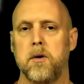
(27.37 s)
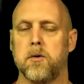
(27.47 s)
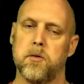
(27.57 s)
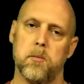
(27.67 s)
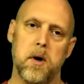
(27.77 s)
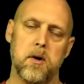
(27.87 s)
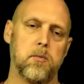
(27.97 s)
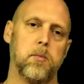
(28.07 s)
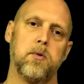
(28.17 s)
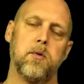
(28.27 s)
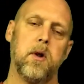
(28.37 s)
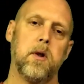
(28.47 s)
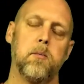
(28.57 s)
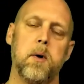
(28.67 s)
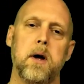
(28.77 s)
There's some measurements you need
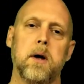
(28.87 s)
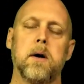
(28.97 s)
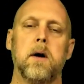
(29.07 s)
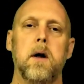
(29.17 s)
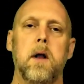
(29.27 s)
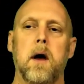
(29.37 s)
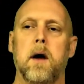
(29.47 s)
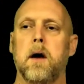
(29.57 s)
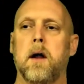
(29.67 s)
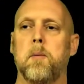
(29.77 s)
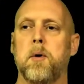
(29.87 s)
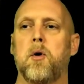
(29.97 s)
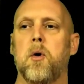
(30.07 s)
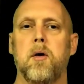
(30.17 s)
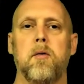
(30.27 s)
to make, and I'm going to
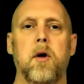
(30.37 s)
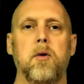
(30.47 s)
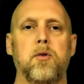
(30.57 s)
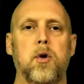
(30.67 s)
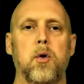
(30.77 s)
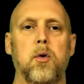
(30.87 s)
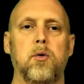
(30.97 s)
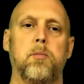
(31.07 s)
go over those tools.